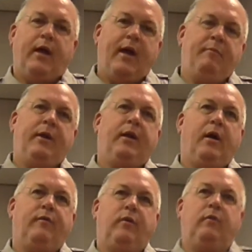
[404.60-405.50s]
how many
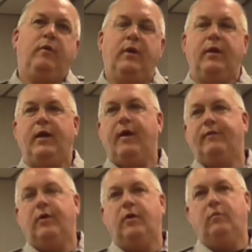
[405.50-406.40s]
of you
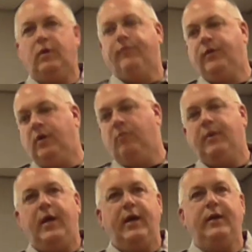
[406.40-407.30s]
have heard, well, if you don't
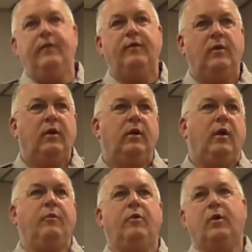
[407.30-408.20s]
behave,
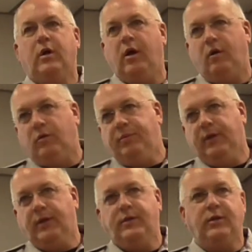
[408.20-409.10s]
I'm going to call the
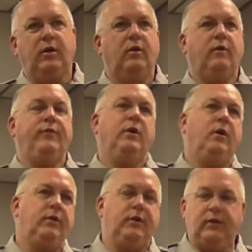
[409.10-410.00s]
police. You know, if you
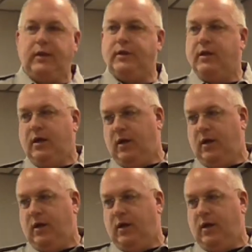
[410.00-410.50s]
don't do this,